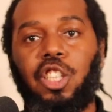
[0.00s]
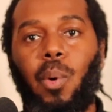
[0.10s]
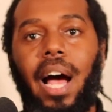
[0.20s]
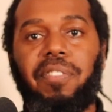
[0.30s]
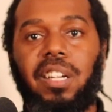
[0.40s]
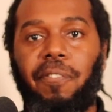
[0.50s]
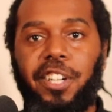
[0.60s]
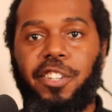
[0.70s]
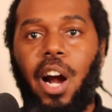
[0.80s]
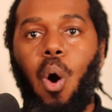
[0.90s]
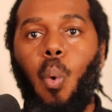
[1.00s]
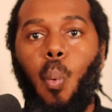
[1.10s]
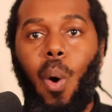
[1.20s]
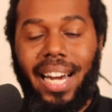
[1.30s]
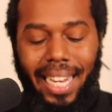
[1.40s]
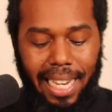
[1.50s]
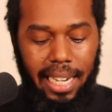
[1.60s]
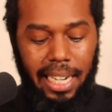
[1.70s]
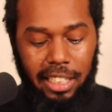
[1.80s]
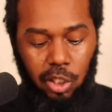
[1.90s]
You have to figure out what
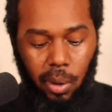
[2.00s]
it is.